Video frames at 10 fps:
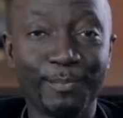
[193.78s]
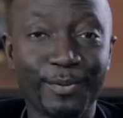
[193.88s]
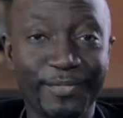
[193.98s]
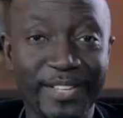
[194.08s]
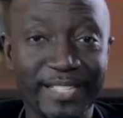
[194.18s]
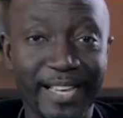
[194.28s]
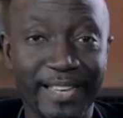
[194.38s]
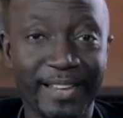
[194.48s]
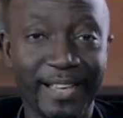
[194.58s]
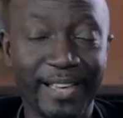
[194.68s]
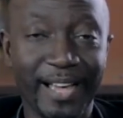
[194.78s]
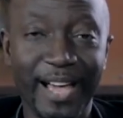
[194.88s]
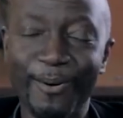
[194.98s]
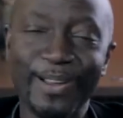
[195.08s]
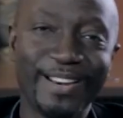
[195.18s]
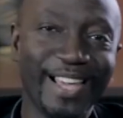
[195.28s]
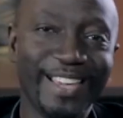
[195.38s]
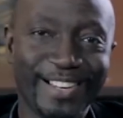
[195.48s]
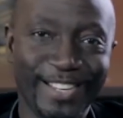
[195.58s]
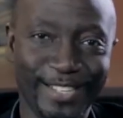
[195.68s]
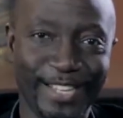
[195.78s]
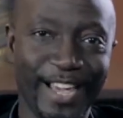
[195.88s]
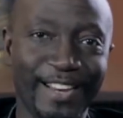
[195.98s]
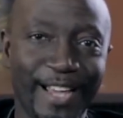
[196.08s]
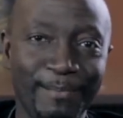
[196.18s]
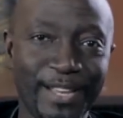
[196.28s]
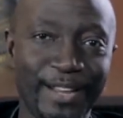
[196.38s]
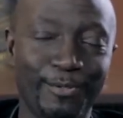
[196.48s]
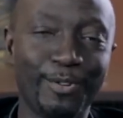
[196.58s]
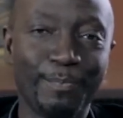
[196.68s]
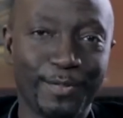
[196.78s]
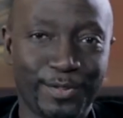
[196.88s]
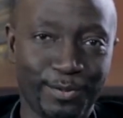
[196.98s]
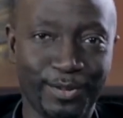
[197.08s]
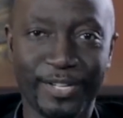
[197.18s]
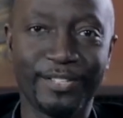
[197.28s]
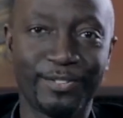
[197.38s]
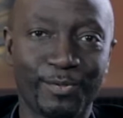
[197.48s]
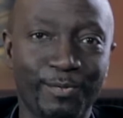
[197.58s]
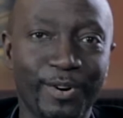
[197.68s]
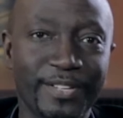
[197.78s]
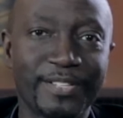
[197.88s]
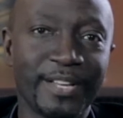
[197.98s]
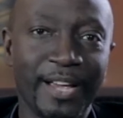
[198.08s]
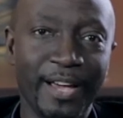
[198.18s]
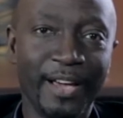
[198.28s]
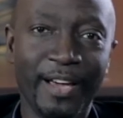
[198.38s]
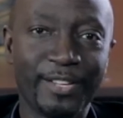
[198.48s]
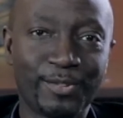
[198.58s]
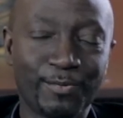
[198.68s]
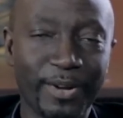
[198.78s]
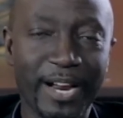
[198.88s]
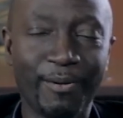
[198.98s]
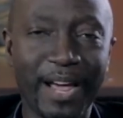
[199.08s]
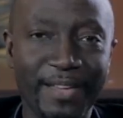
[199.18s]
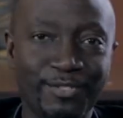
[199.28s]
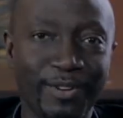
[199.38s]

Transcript: prophesied. How unlikely is that? I mean, a group of soldiers, a squad arrives to